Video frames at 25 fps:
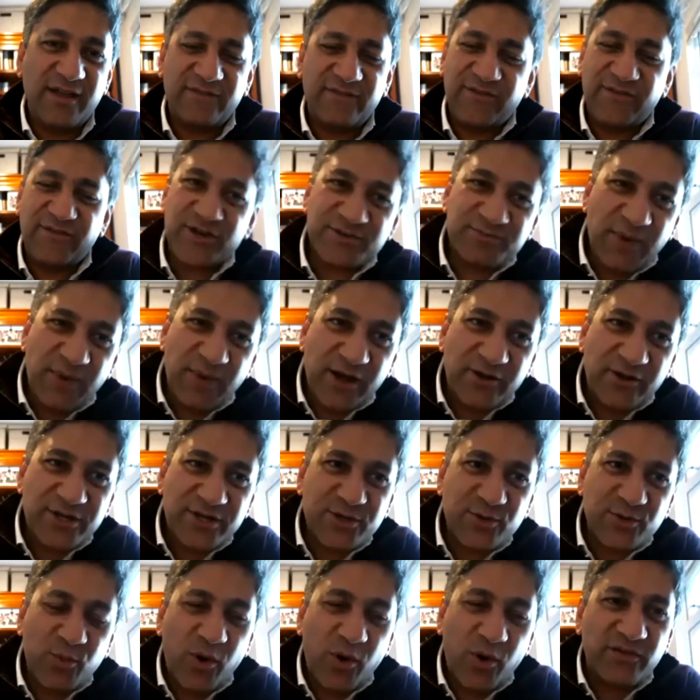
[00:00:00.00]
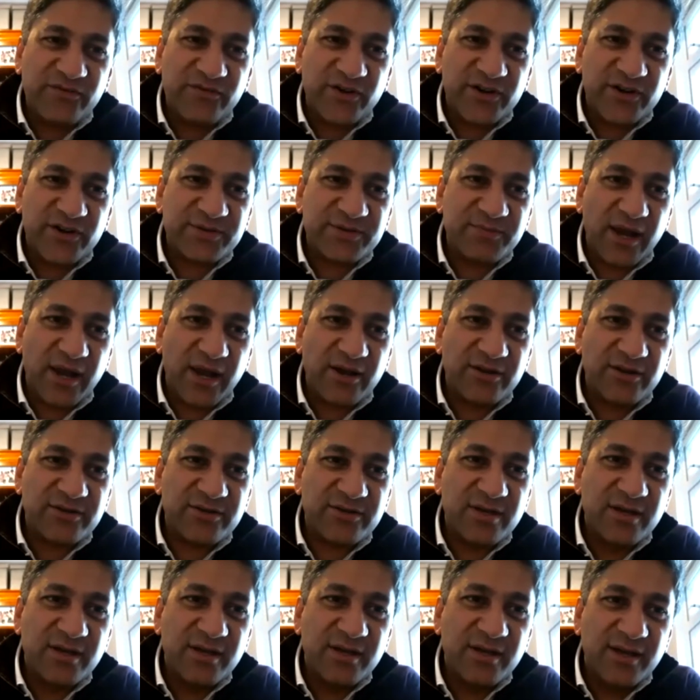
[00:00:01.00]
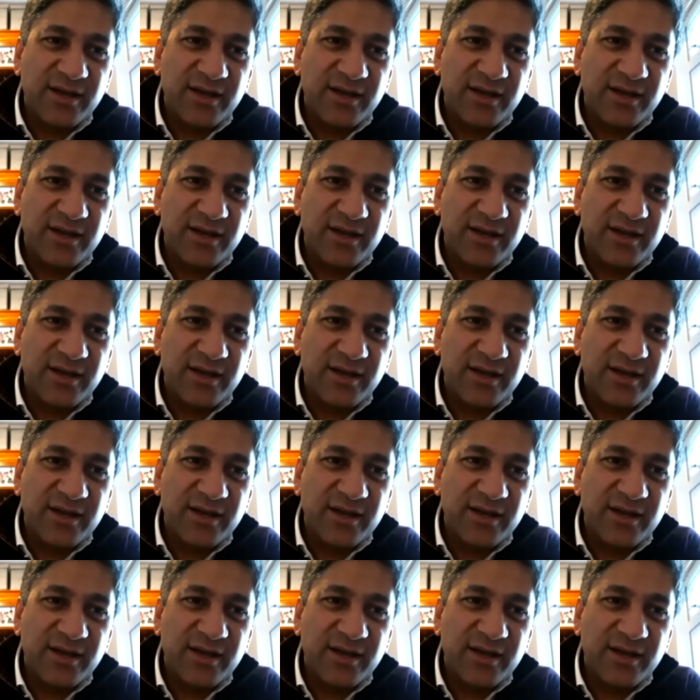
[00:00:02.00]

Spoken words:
First marriage? What first marriage?